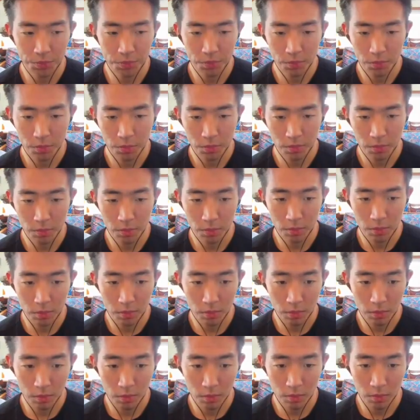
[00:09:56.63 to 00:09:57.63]

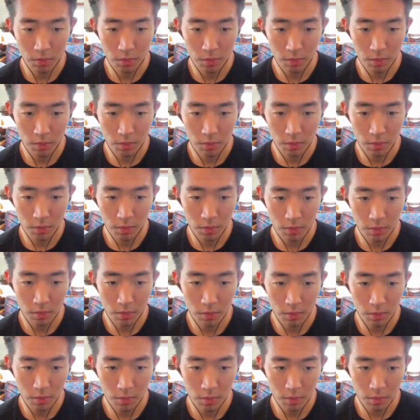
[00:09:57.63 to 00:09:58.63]

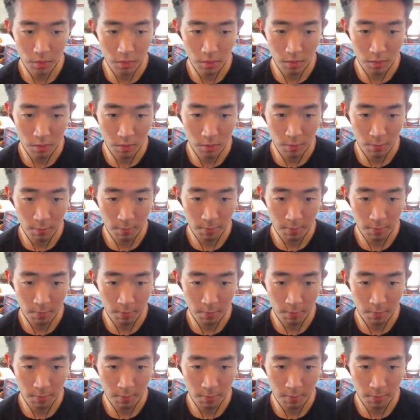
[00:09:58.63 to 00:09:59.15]
No one is speaking in this clip.